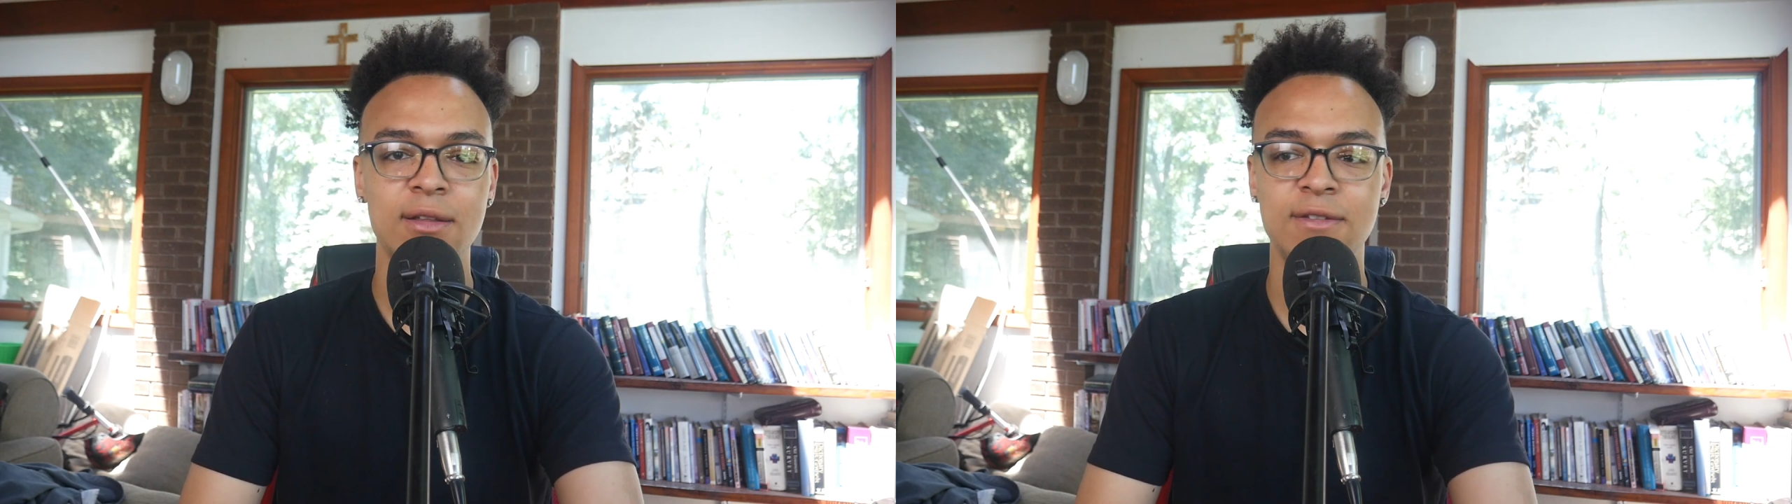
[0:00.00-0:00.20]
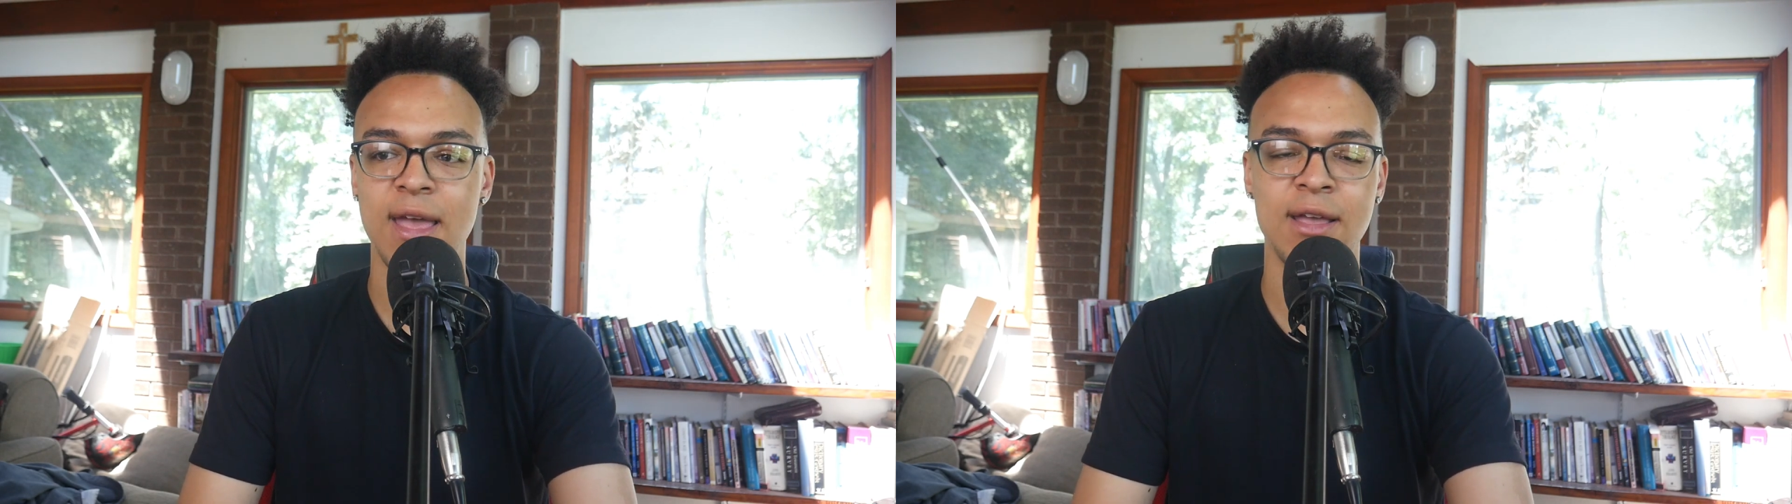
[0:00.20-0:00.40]

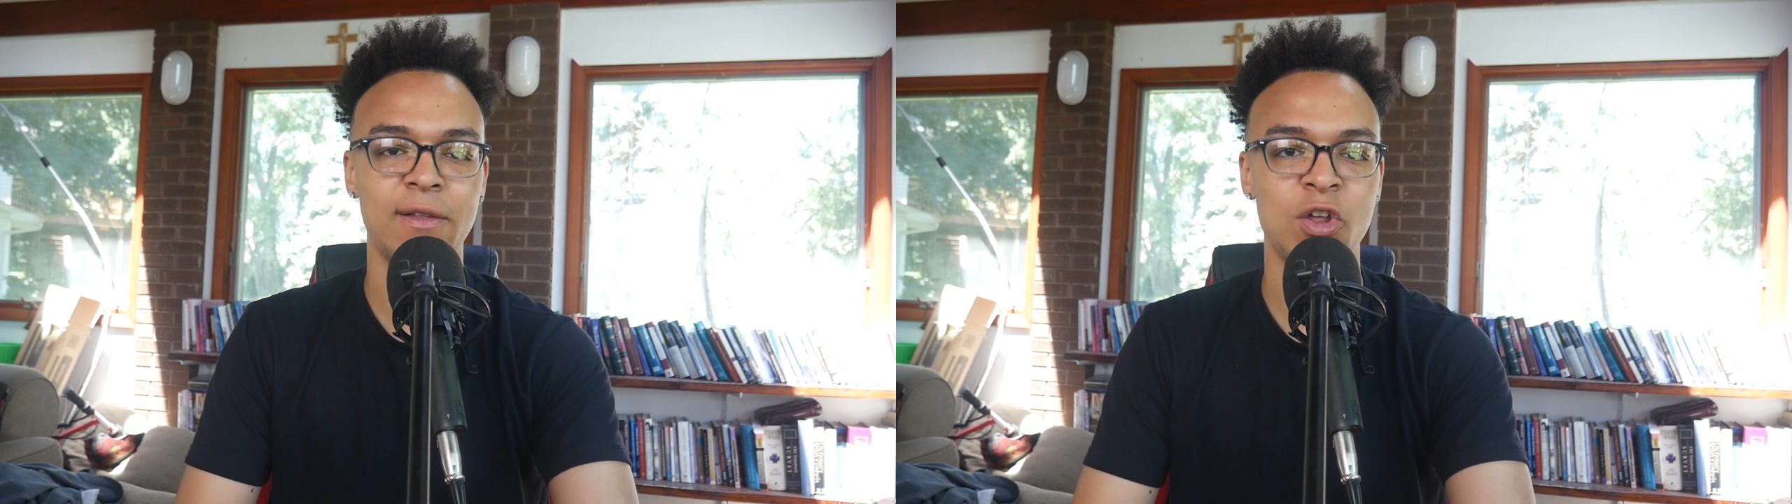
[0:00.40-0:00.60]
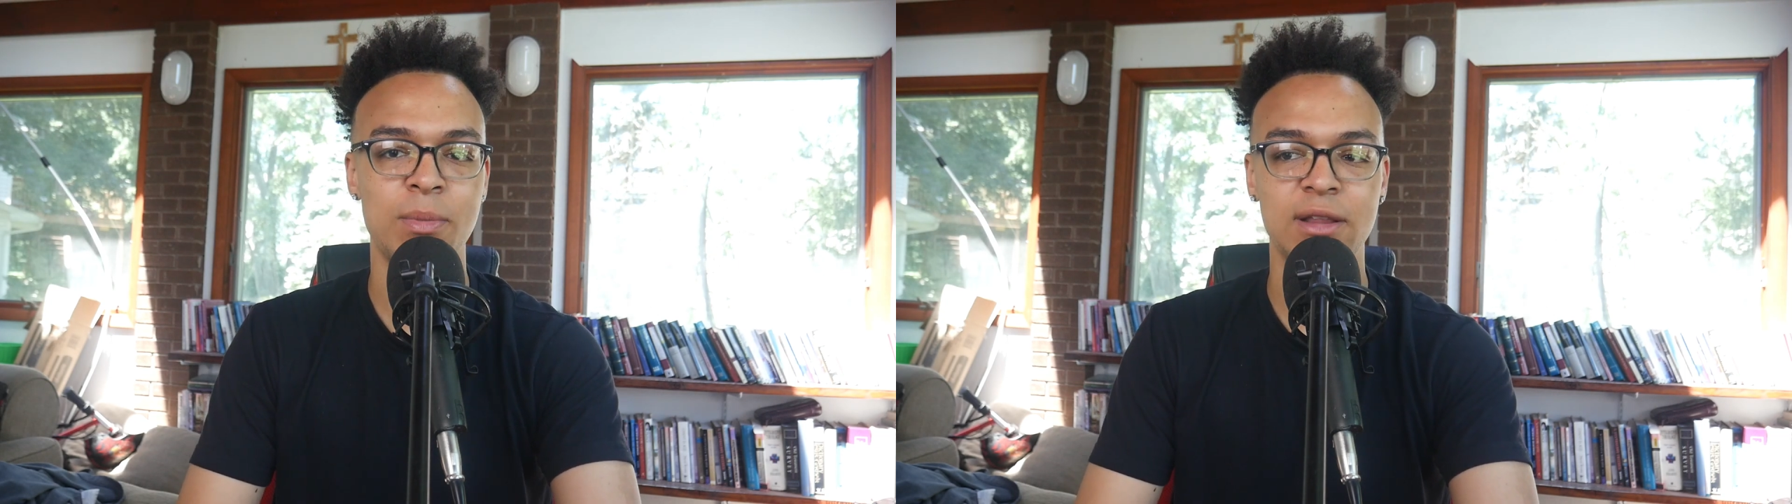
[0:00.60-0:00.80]
taking a
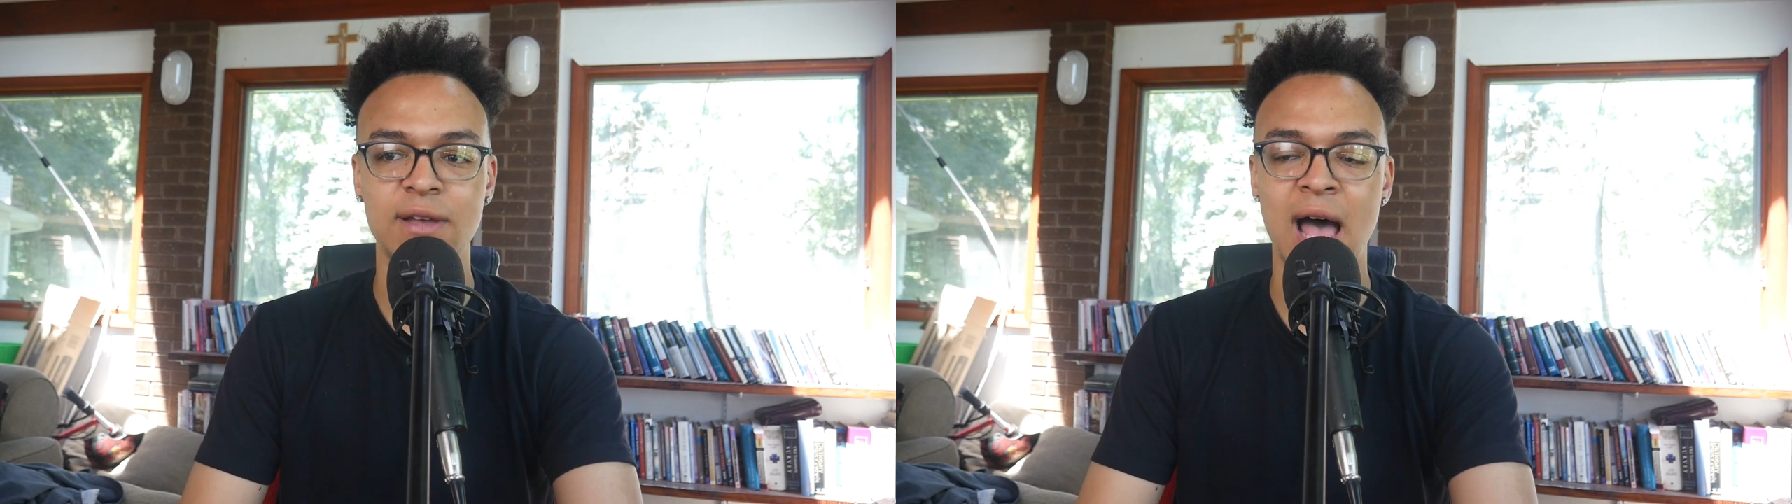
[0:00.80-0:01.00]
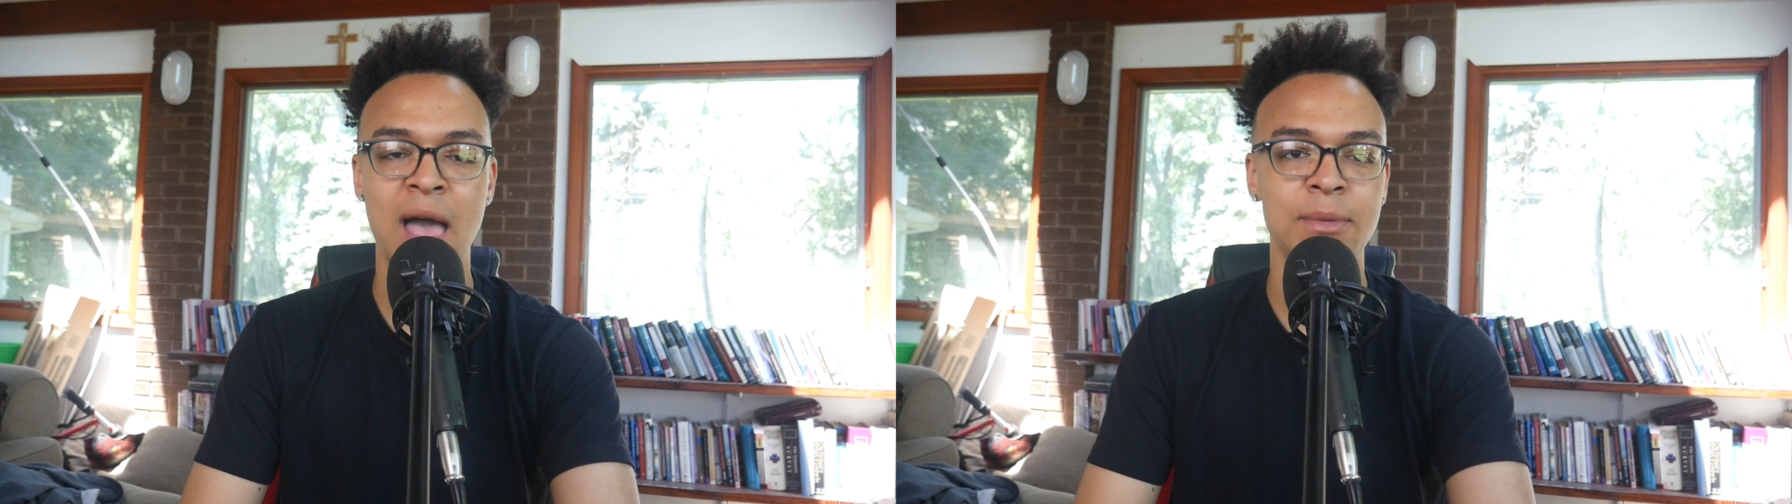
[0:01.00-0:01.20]
little bit of
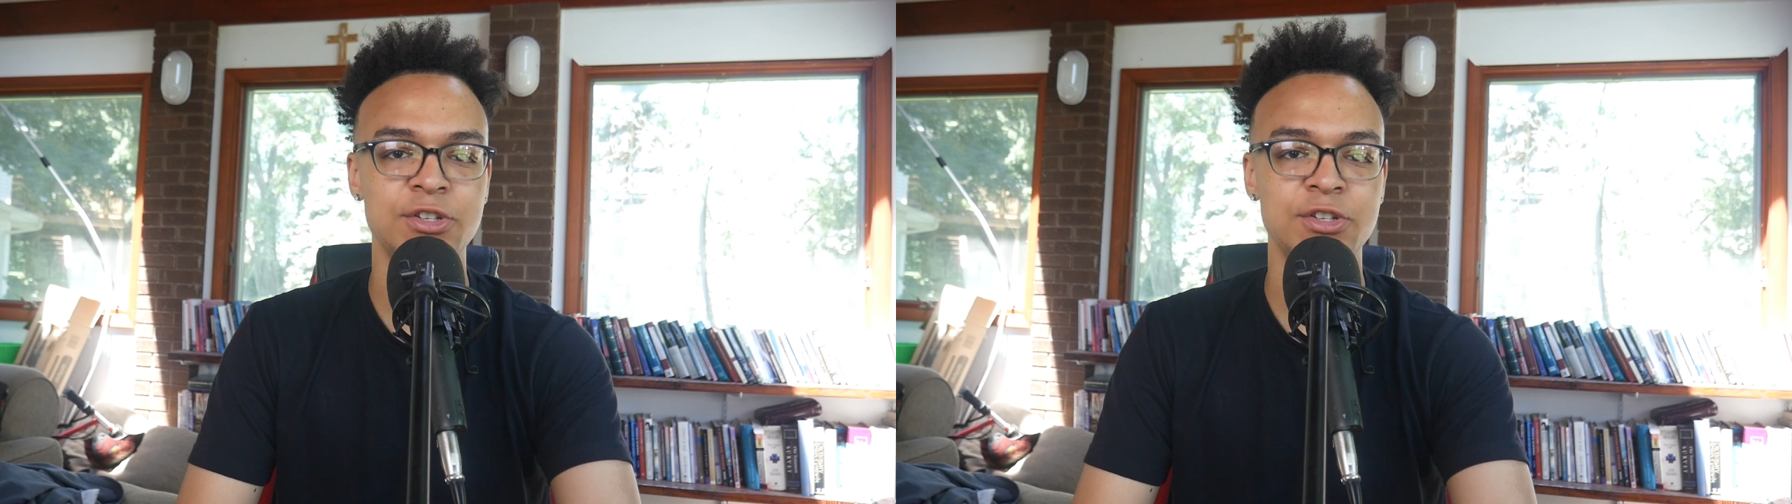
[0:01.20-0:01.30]
time and